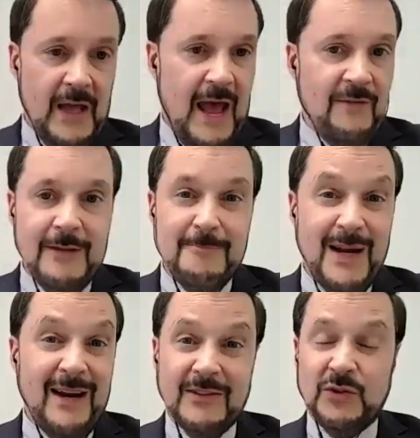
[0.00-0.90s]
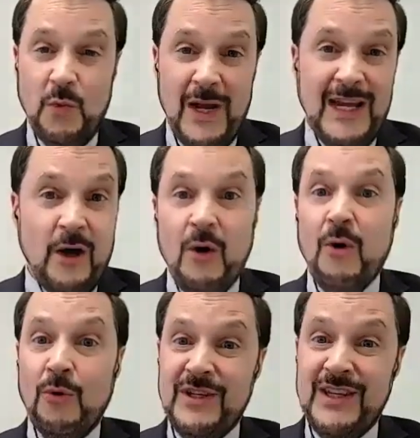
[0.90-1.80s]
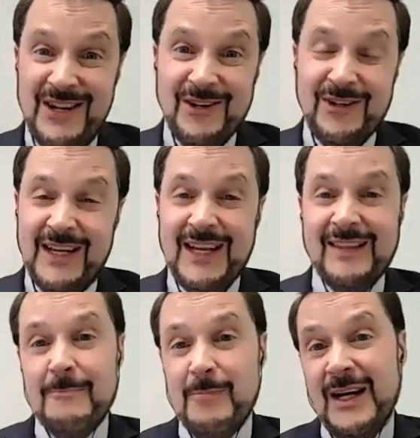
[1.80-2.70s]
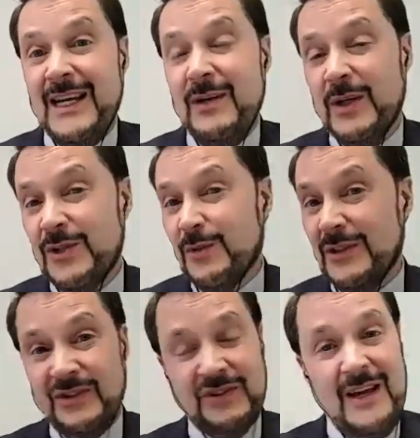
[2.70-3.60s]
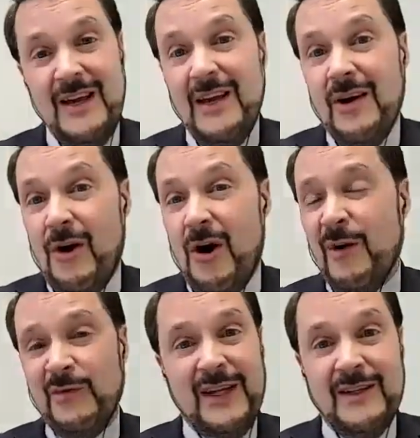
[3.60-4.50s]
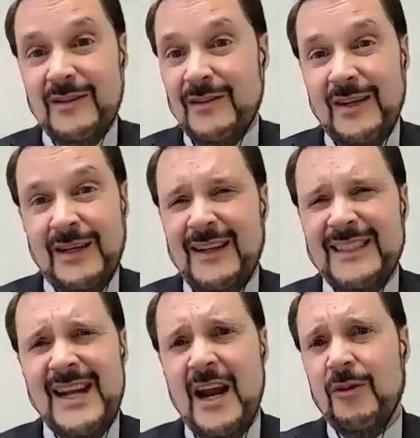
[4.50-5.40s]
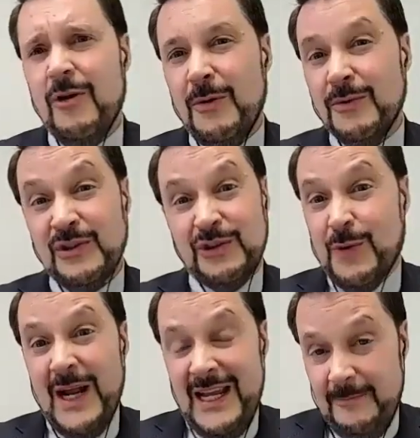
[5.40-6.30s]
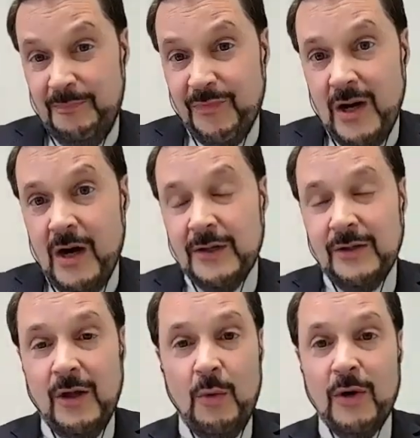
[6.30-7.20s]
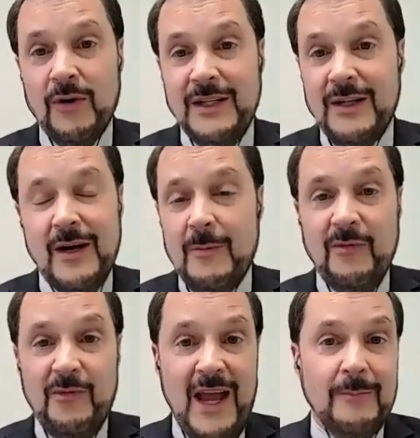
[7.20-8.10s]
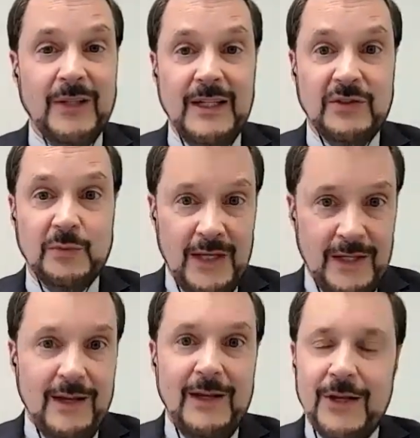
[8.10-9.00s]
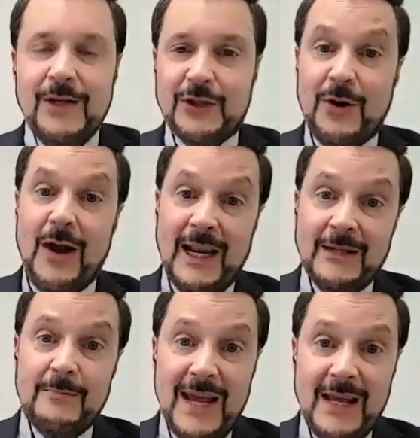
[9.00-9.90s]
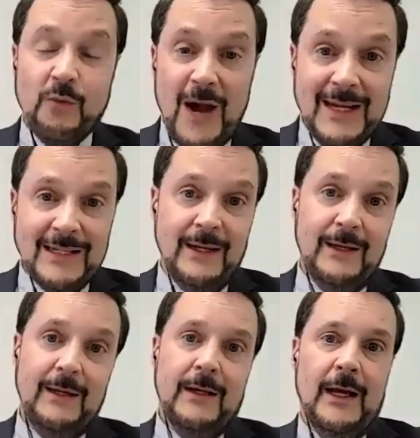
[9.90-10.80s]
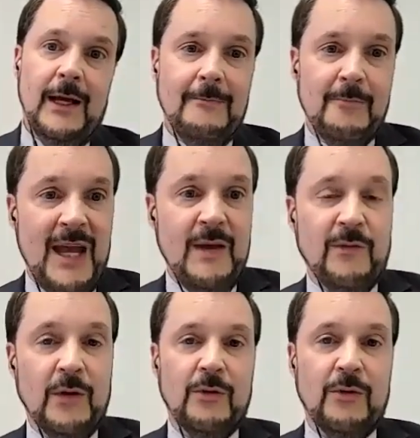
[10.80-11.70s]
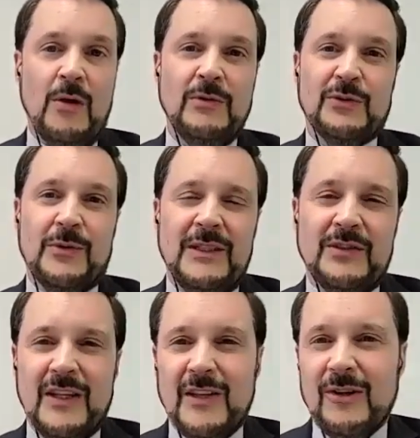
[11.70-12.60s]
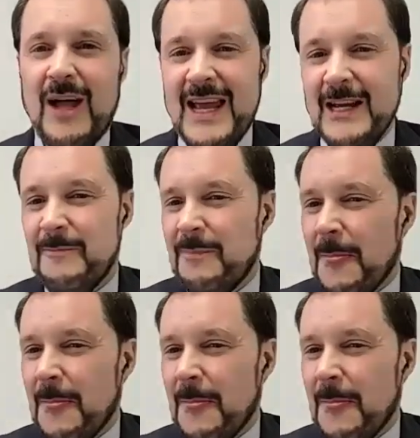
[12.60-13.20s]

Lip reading: having parents wait a whole year to get the money, which was often a terrible strain on lower income families when you're trying to make rent and pay for groceries and the like.